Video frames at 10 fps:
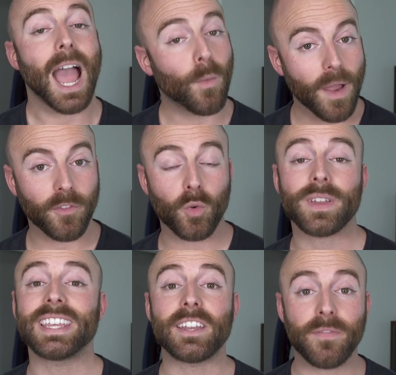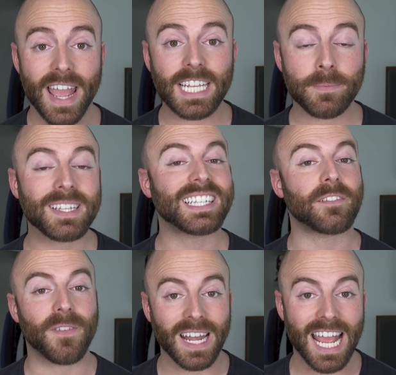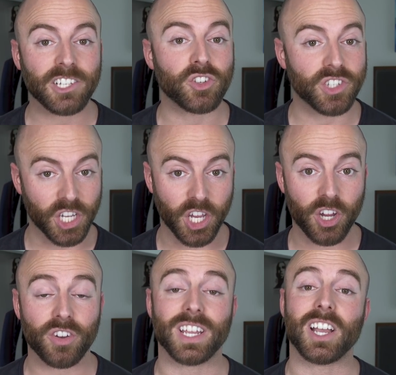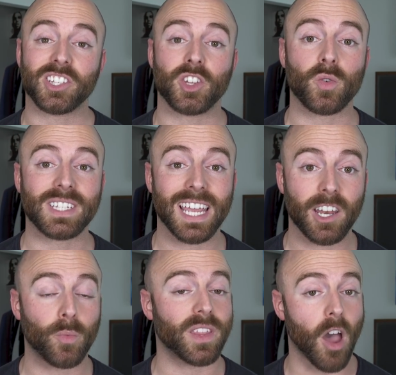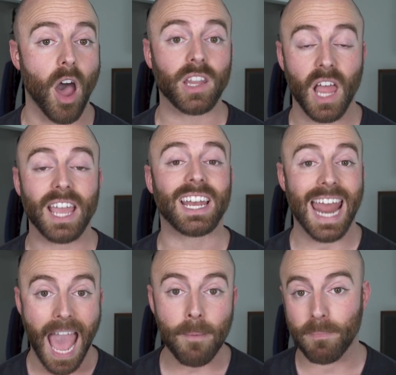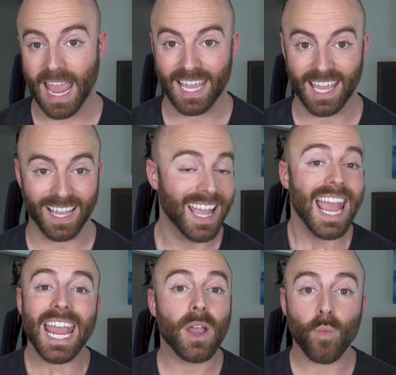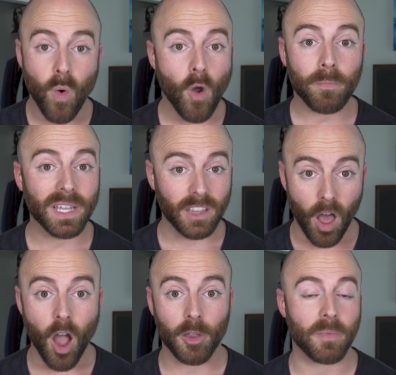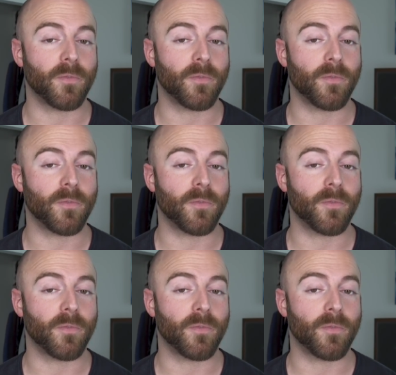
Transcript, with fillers: However, with the advancements in financial security associated with online and app banking, it won't be long